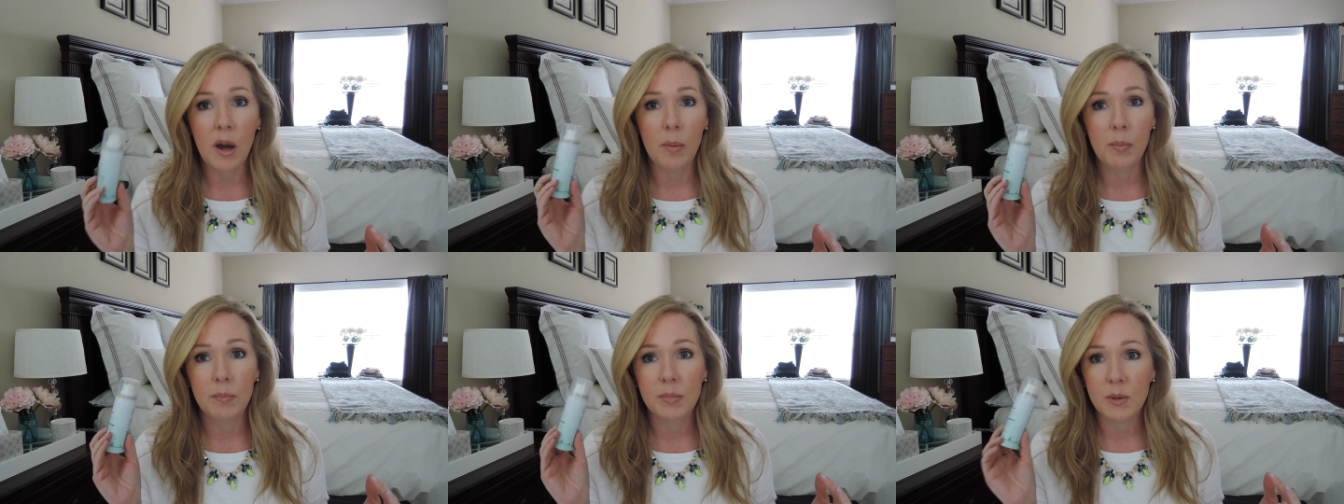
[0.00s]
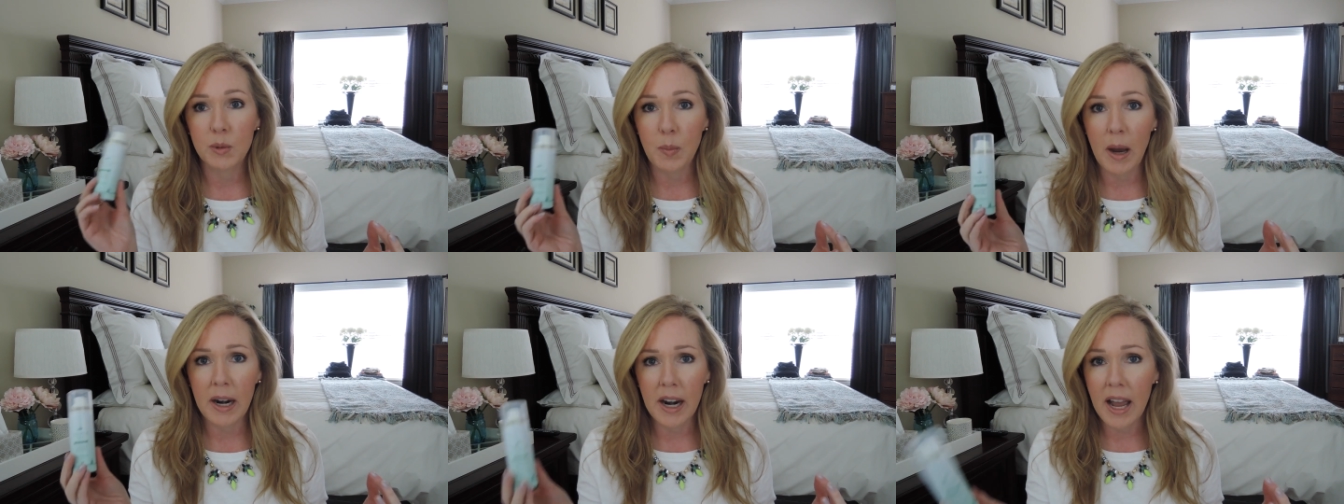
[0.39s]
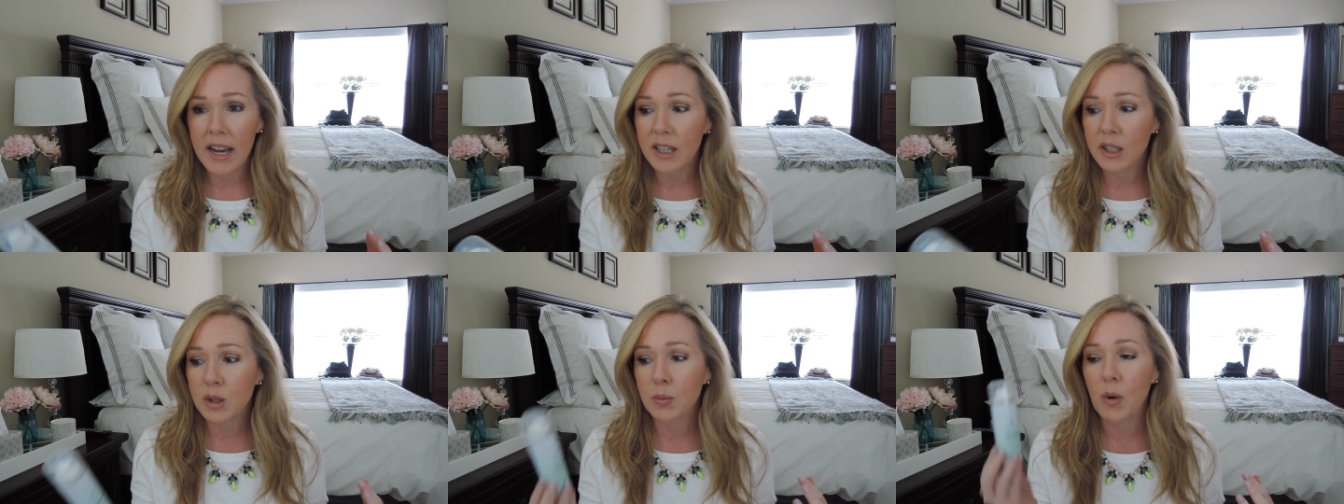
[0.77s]
I'll spray
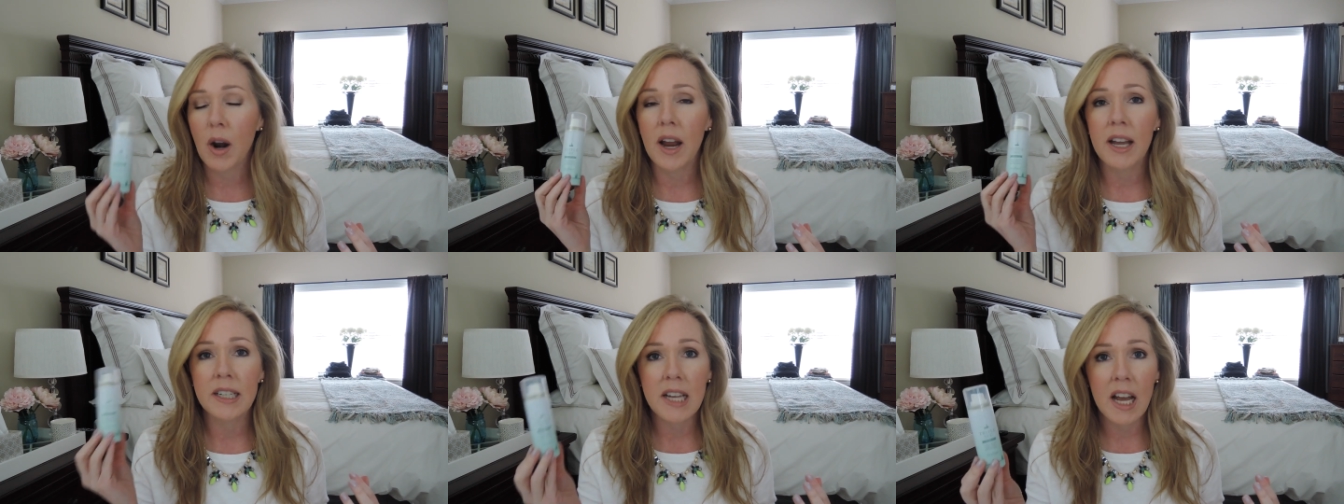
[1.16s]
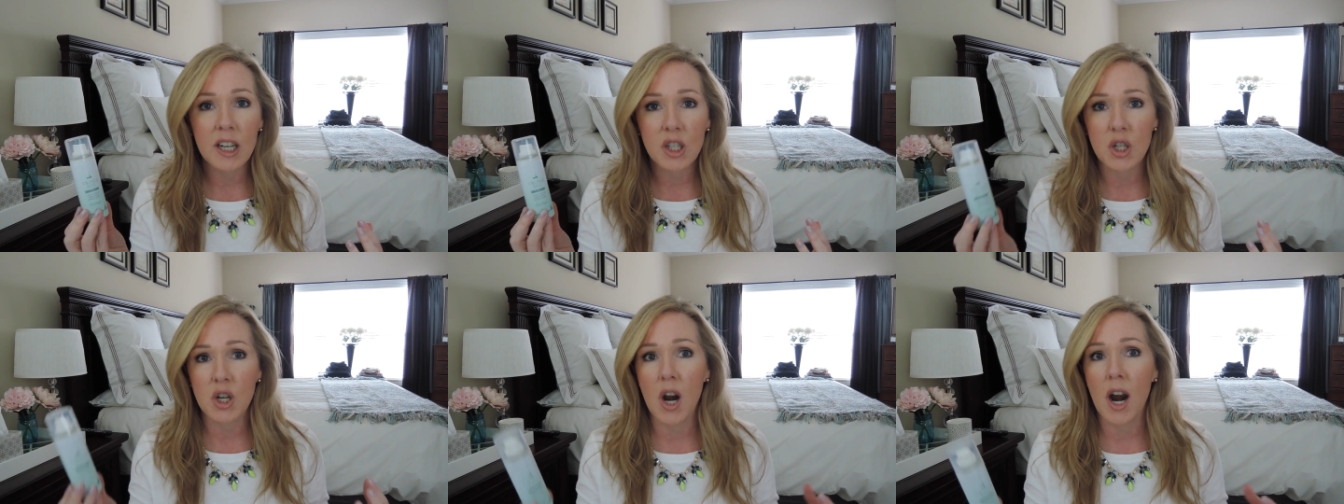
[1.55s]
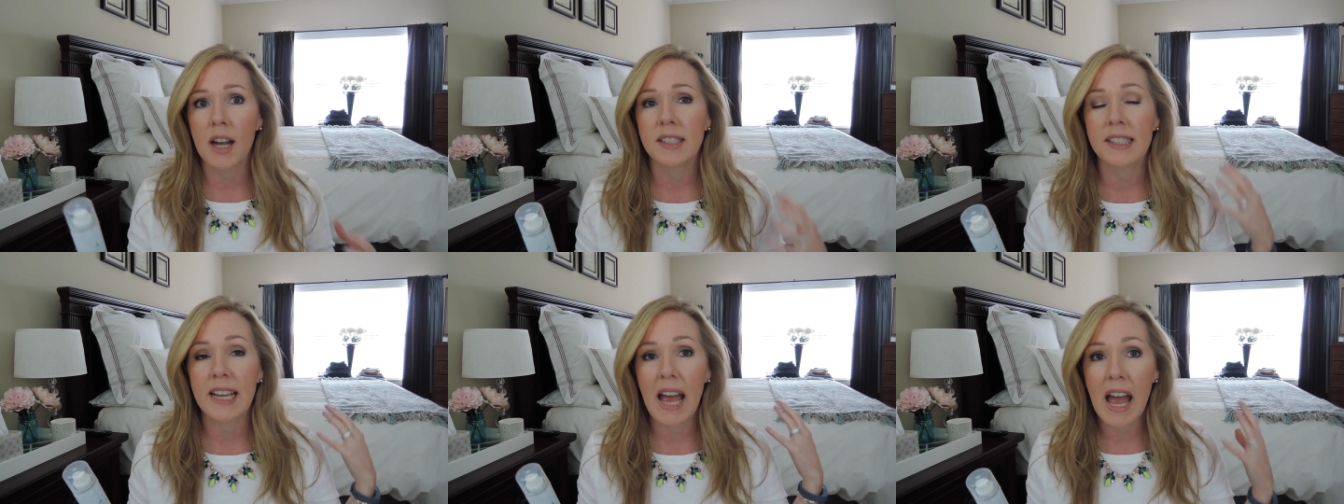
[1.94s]
hairspray,
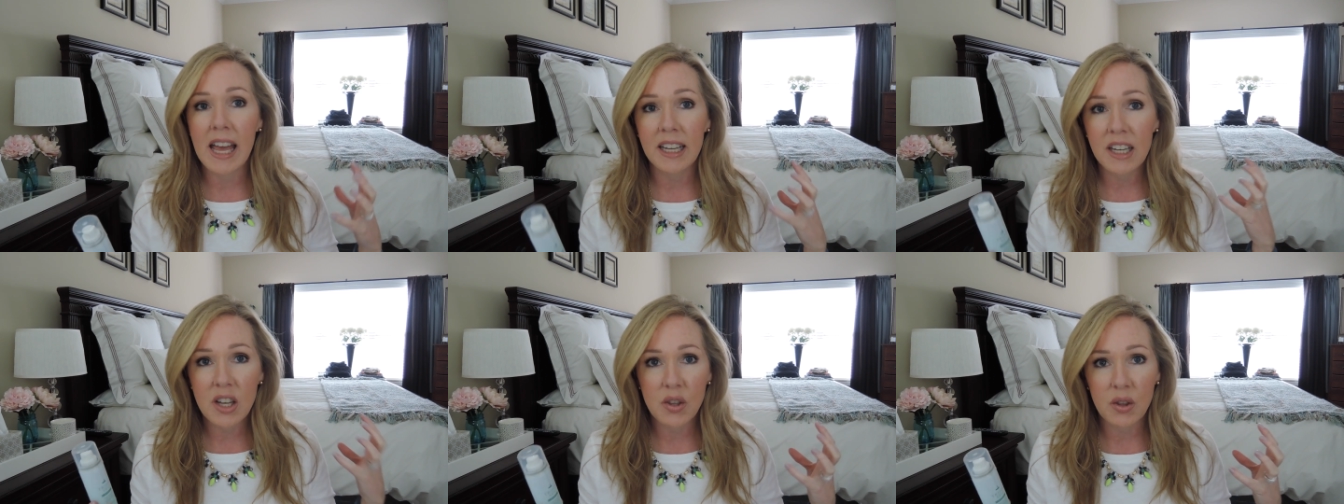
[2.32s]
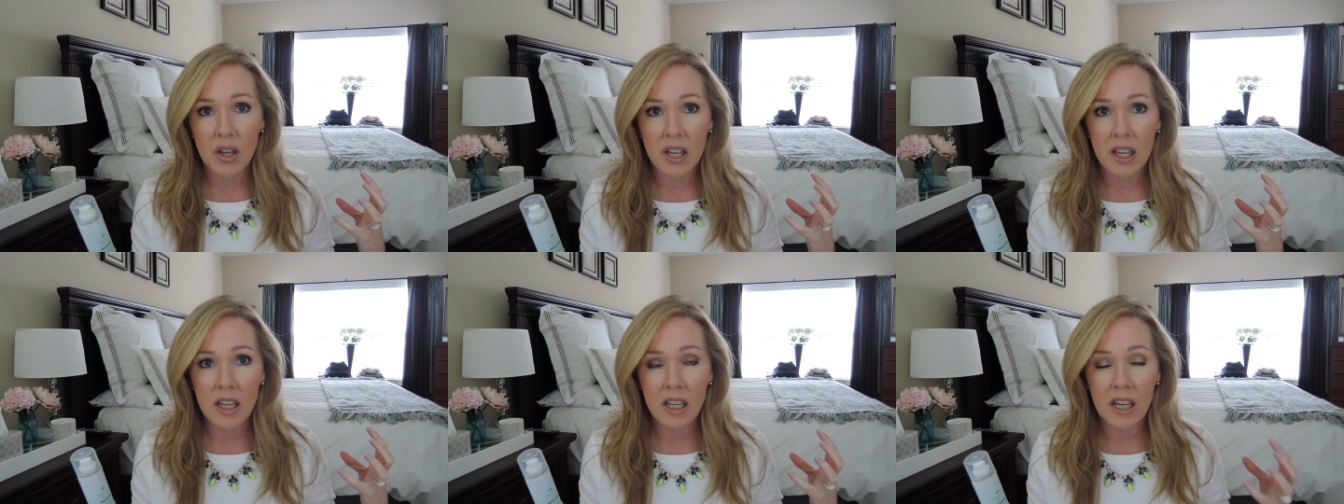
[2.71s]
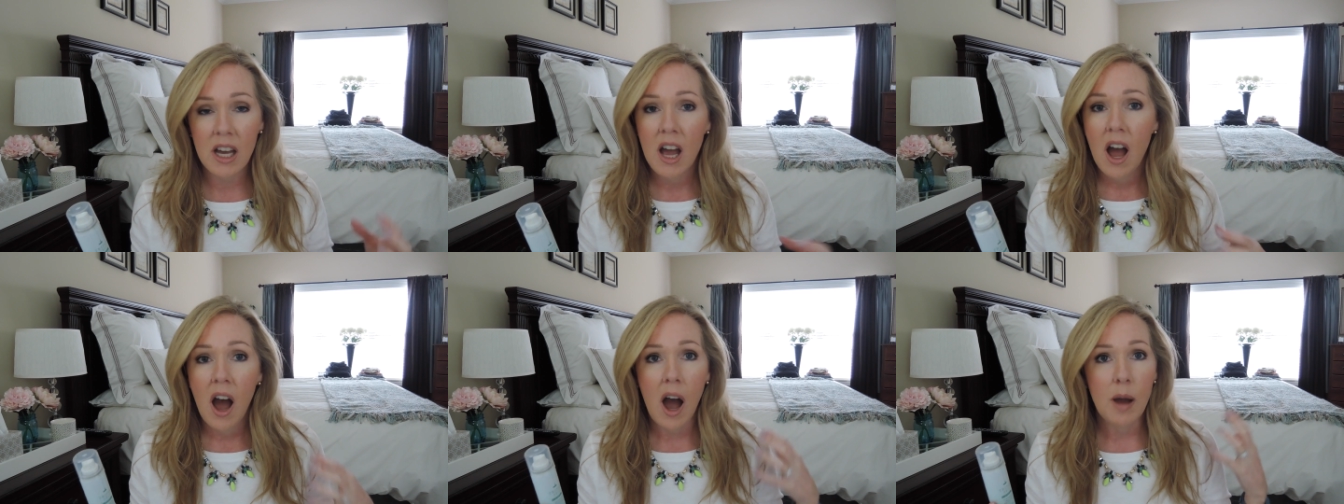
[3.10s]
texturizing, anything.
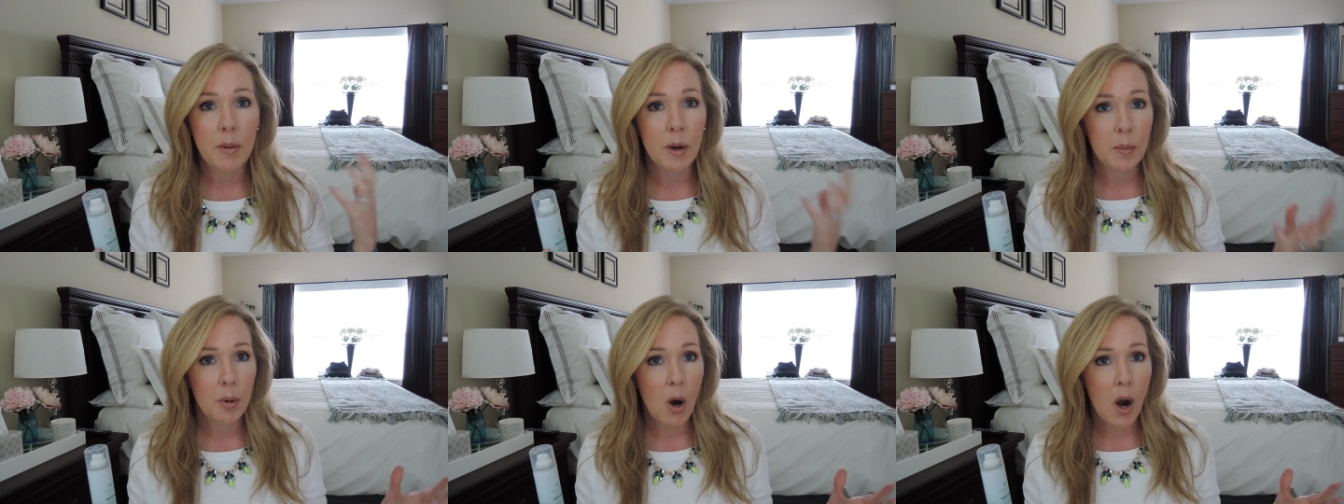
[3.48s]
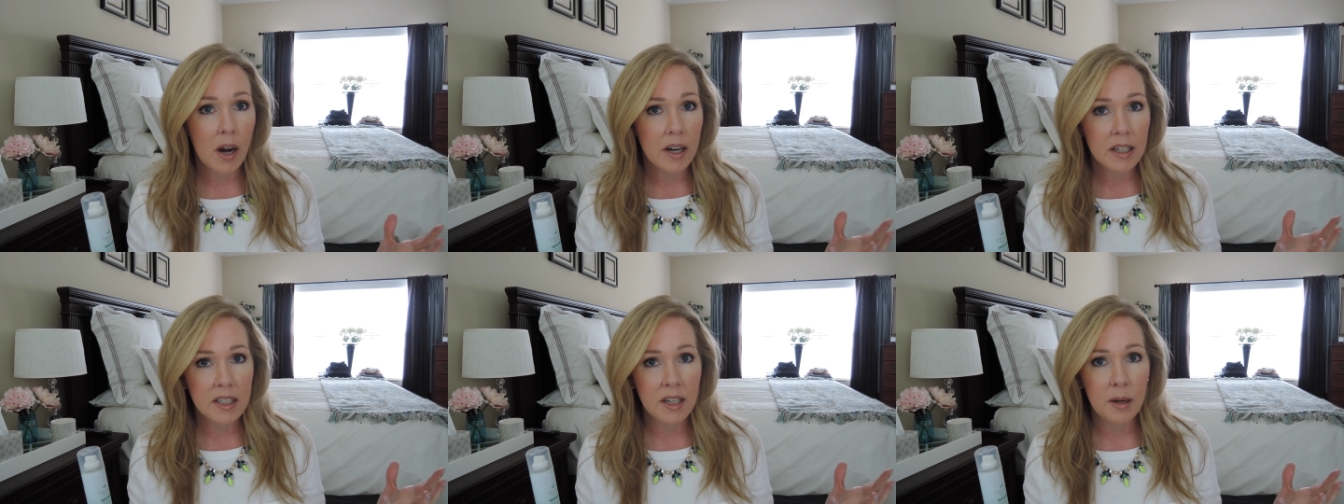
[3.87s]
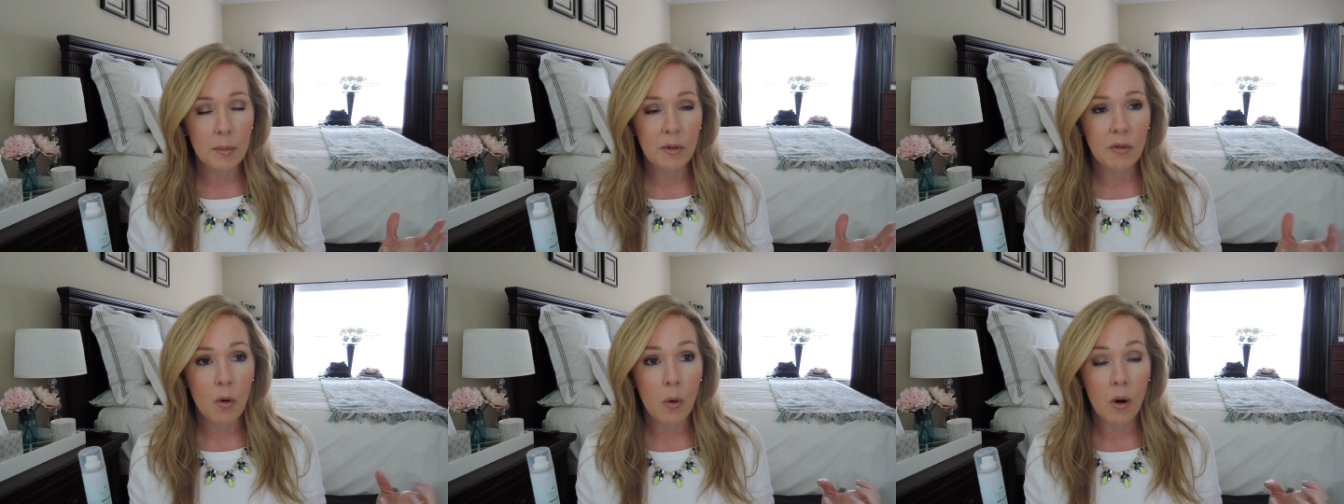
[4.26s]
I put product in it
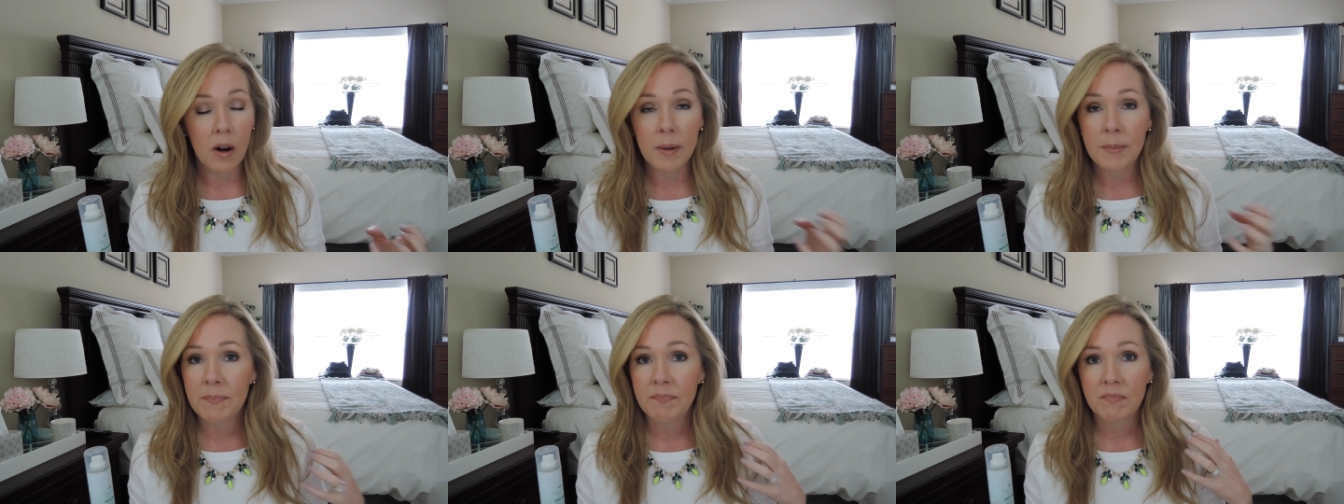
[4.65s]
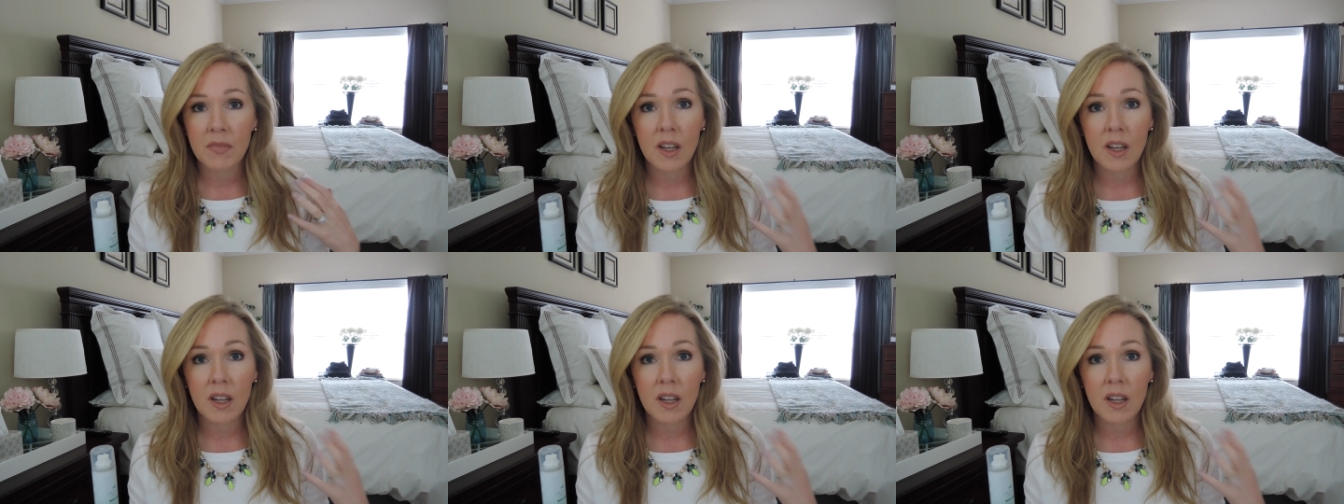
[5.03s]
before.